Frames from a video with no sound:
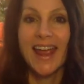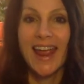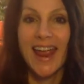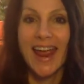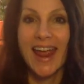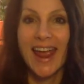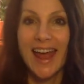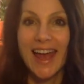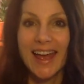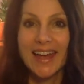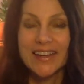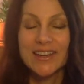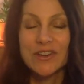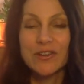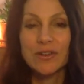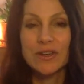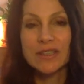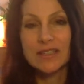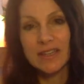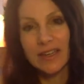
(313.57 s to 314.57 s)
And
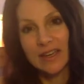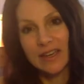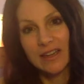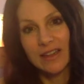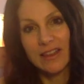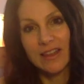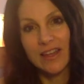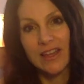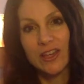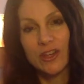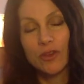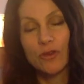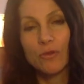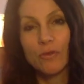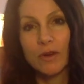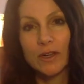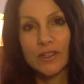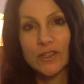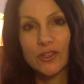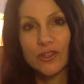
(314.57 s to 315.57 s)
notice anything you
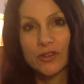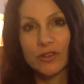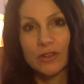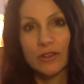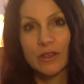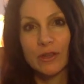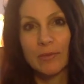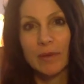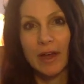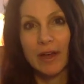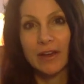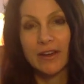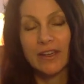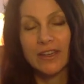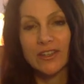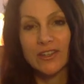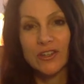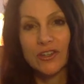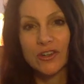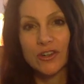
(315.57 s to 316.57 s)
want to journal about
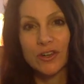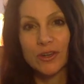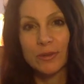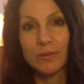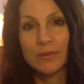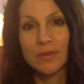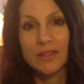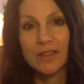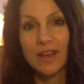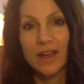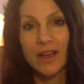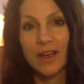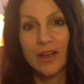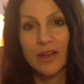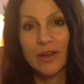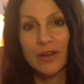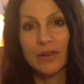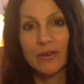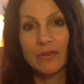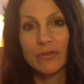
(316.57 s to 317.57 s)
in terms
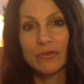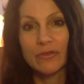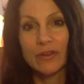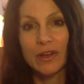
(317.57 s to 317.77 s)
of